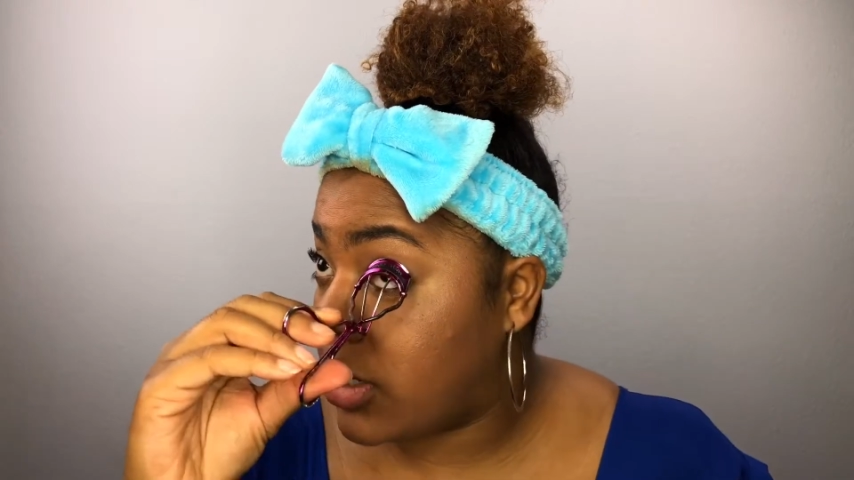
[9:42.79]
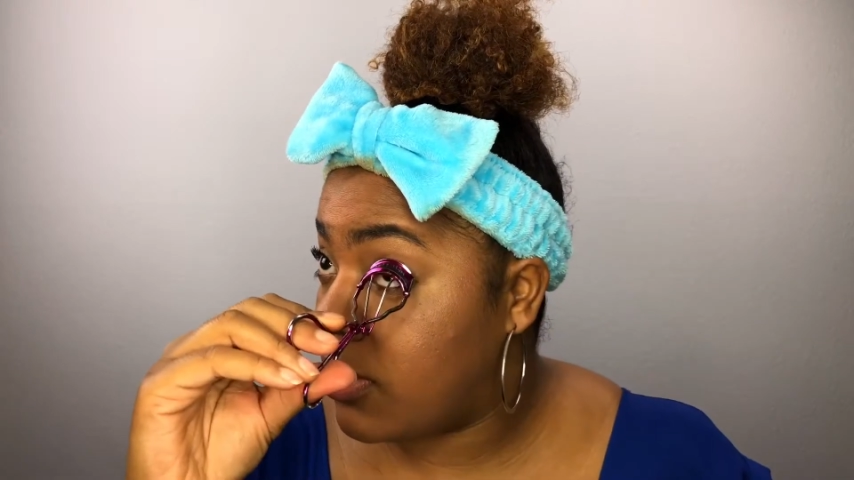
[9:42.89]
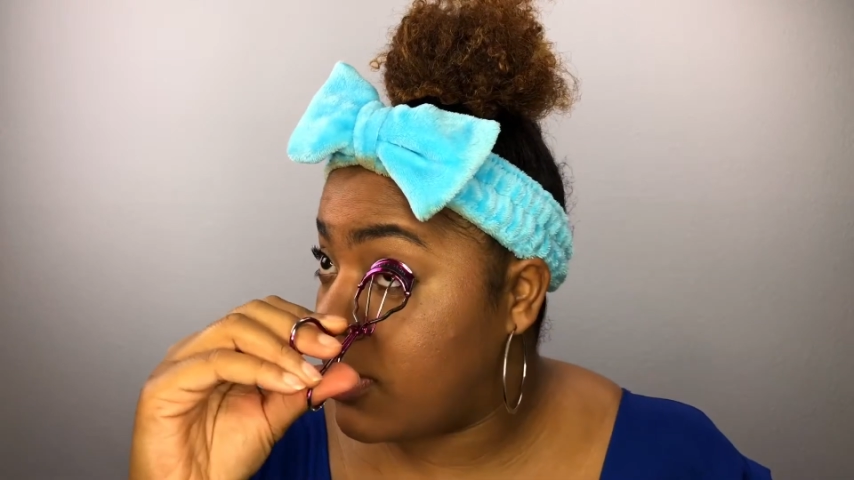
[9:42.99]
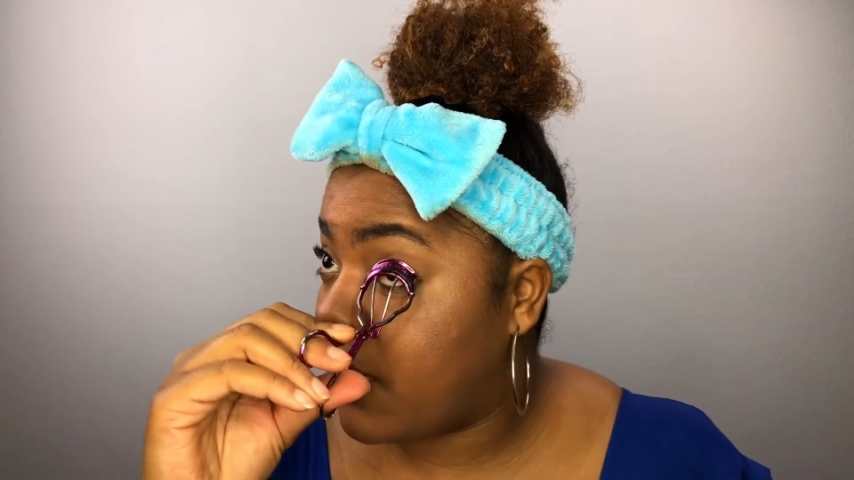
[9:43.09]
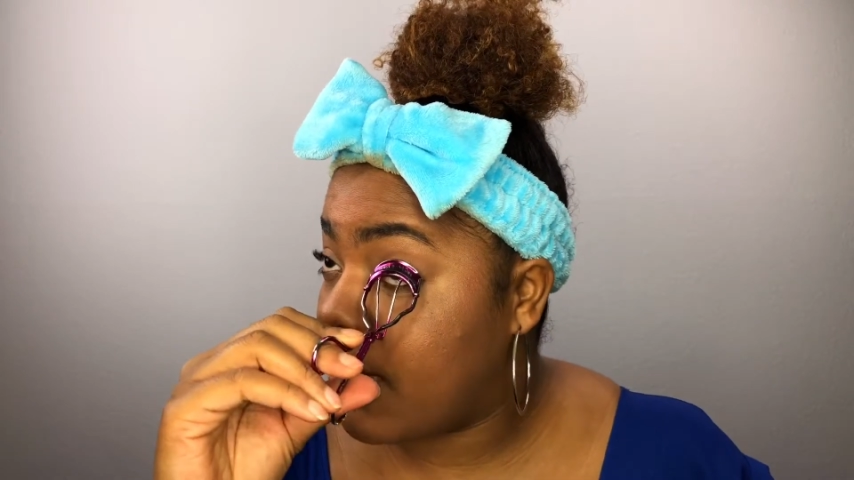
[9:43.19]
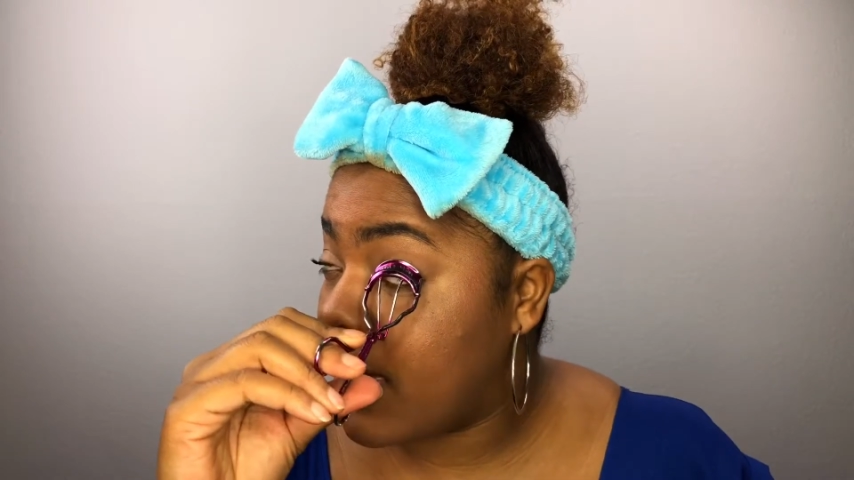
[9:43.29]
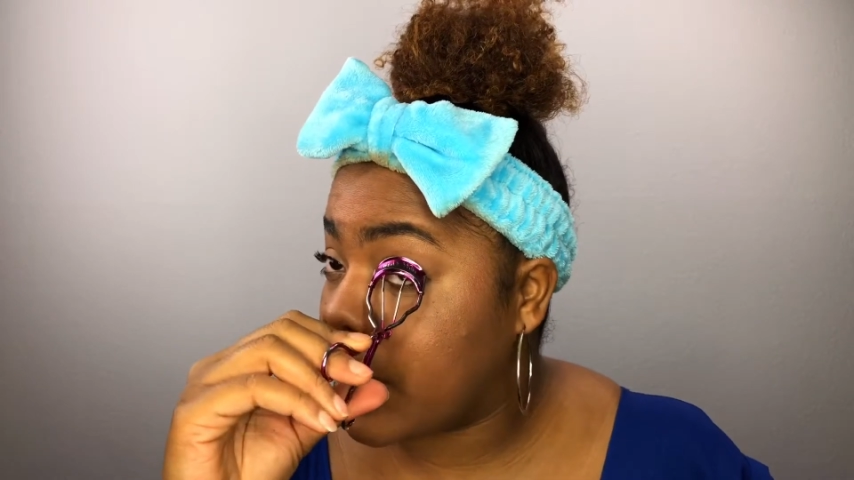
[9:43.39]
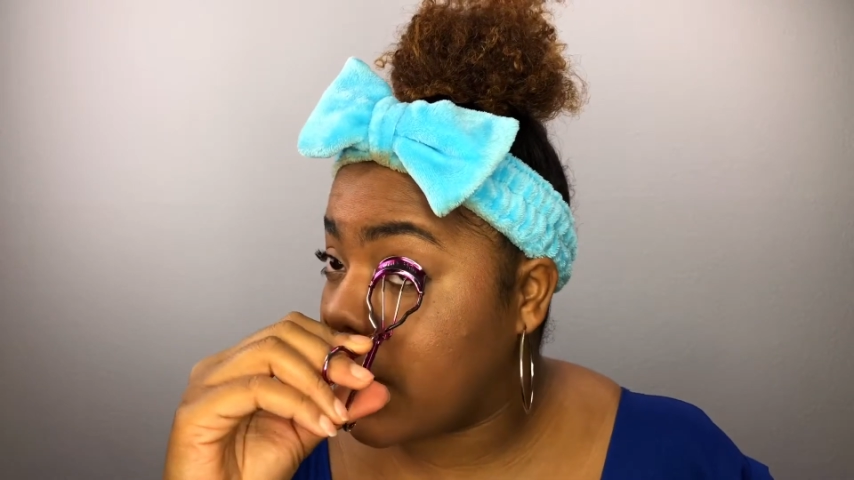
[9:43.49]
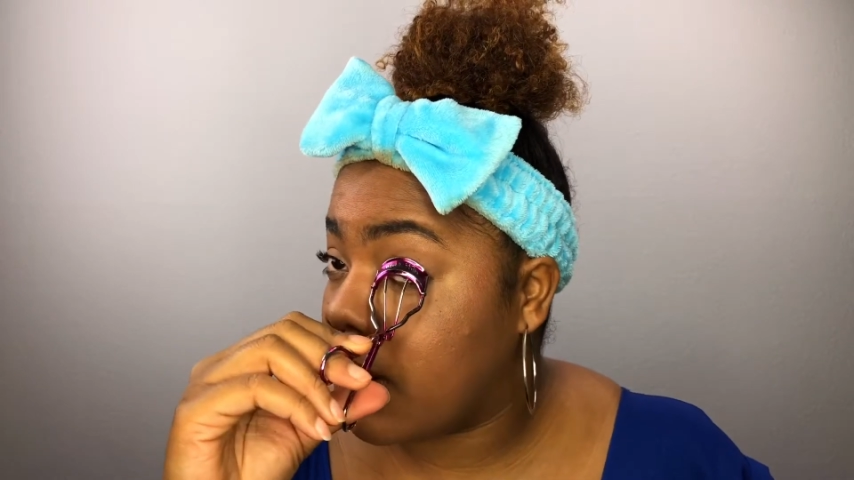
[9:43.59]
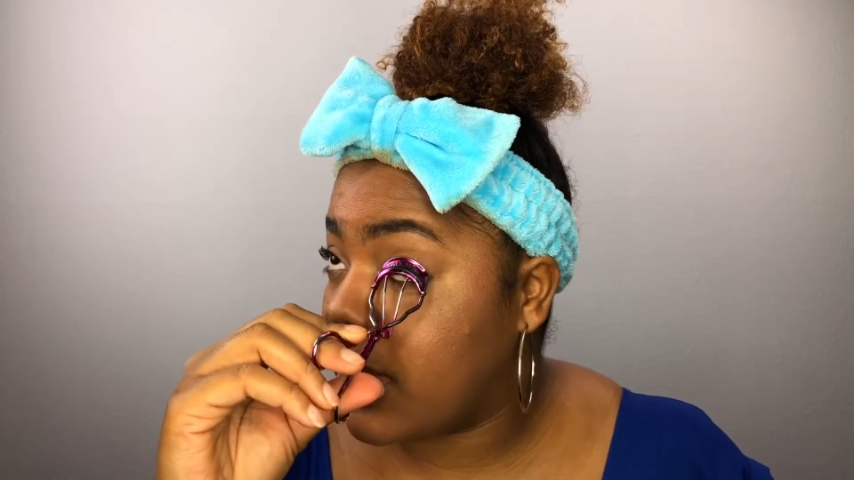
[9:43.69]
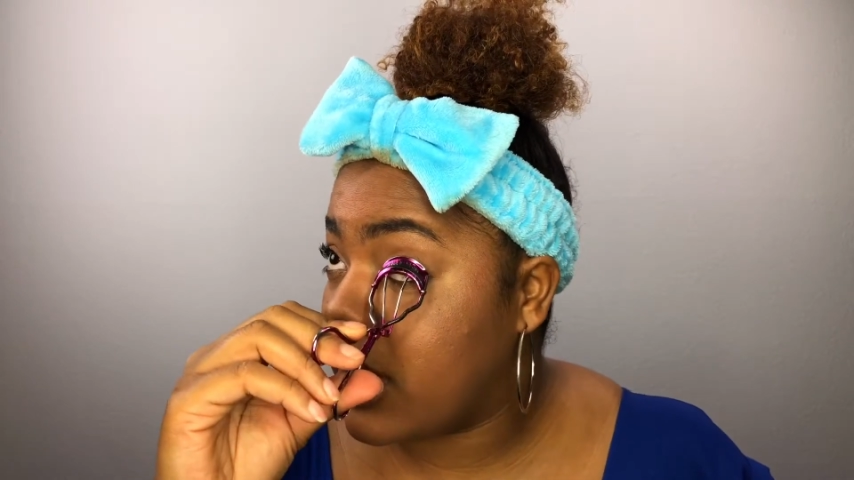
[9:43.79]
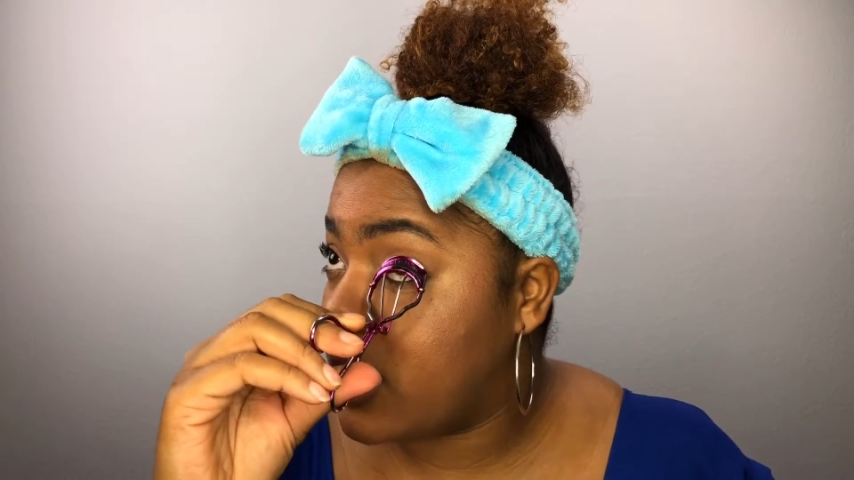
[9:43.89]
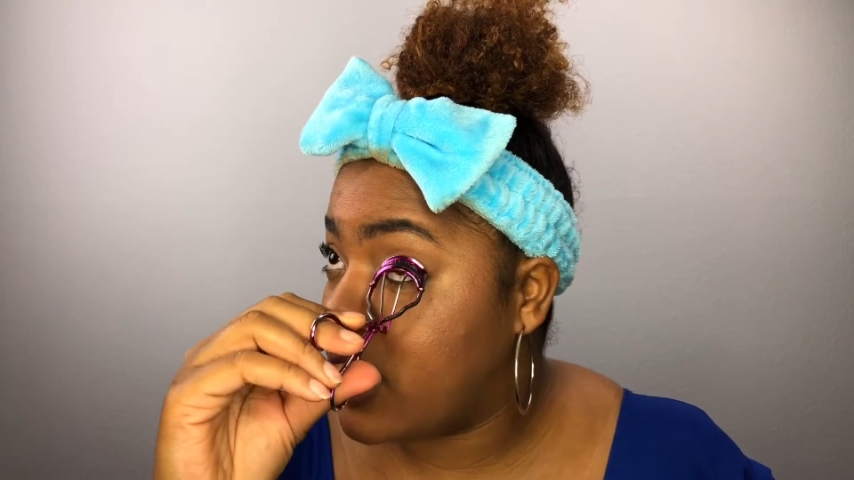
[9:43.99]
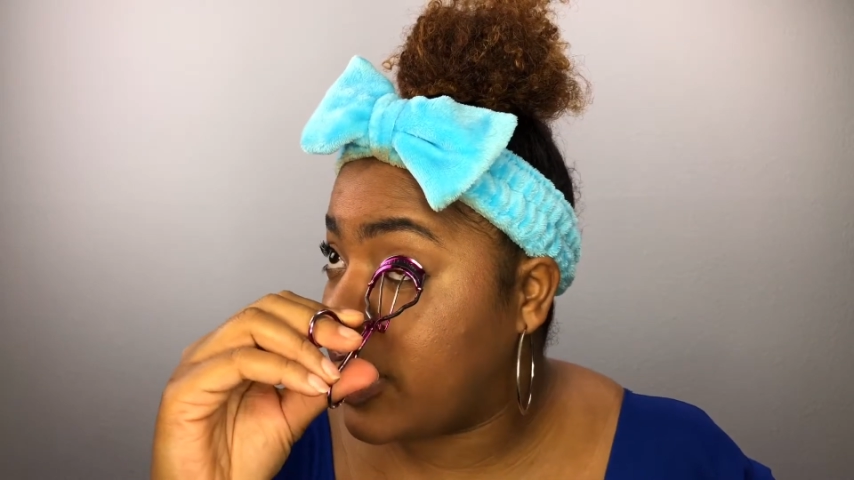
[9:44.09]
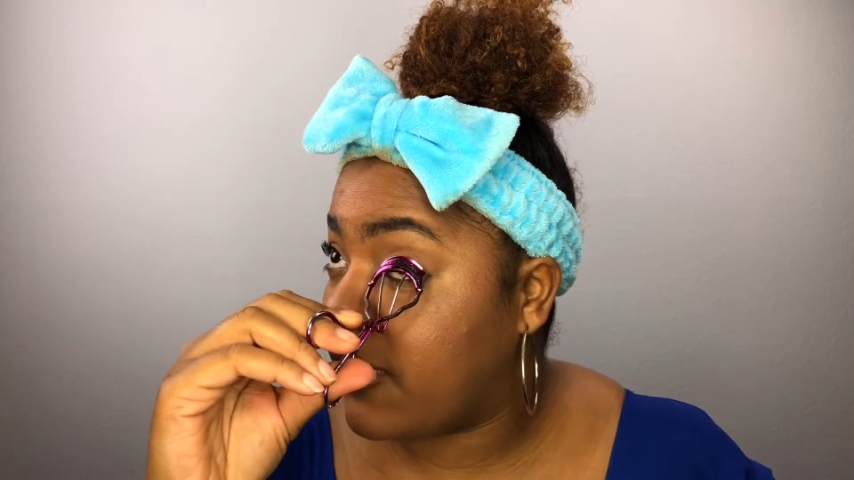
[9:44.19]
I do it before mascara,
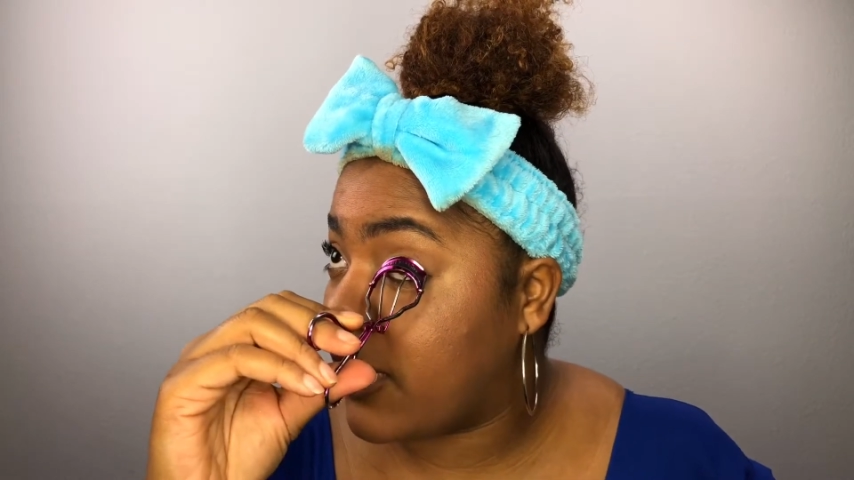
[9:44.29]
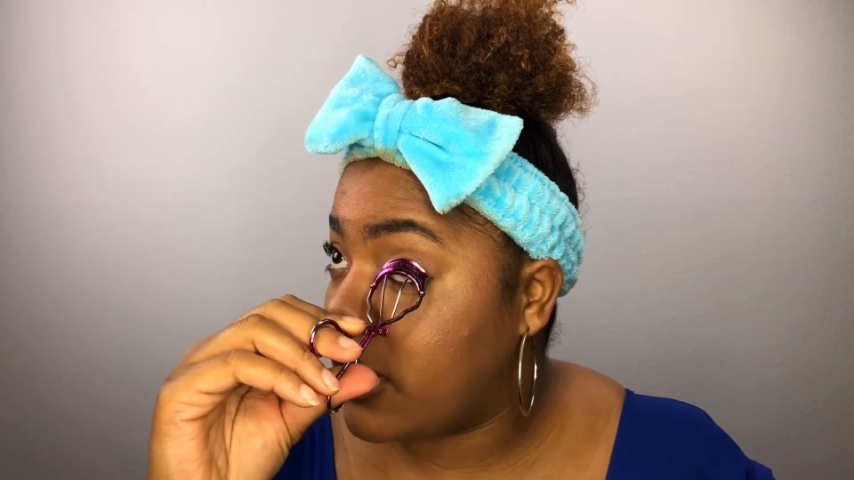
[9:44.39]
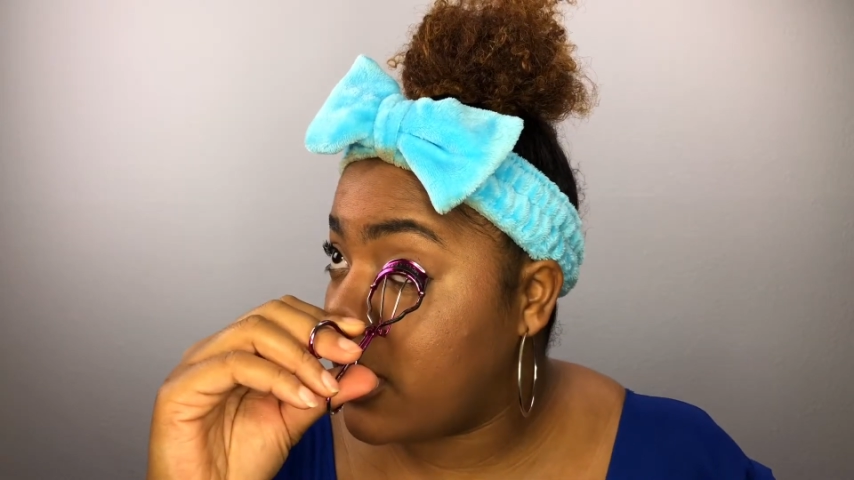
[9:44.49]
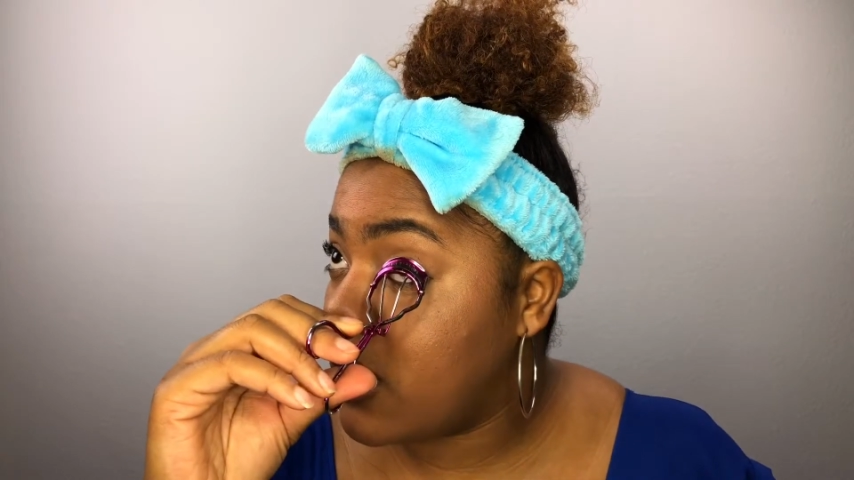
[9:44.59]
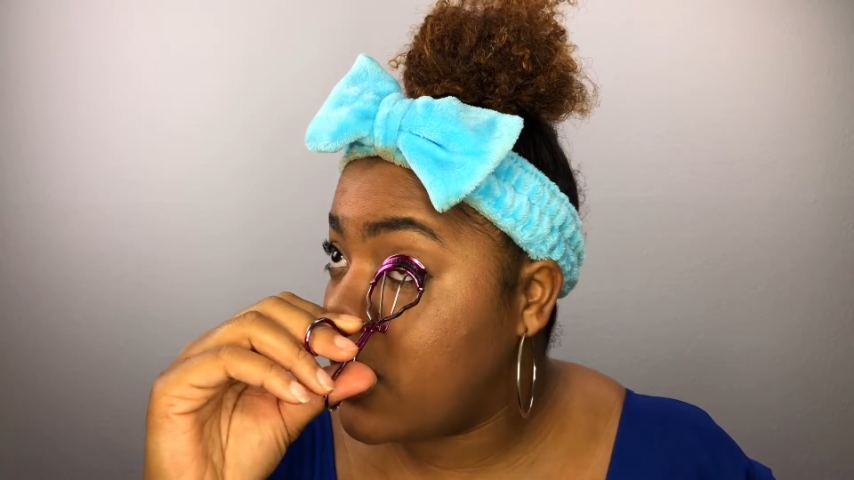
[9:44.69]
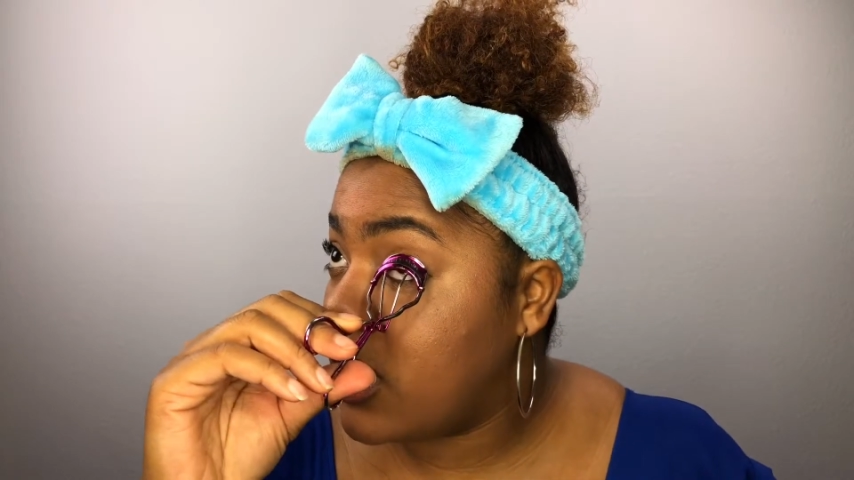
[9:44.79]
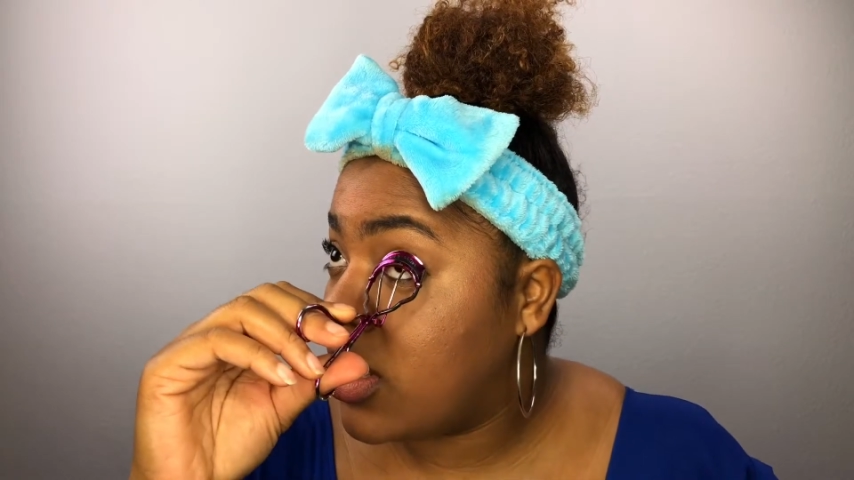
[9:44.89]
because if I don't,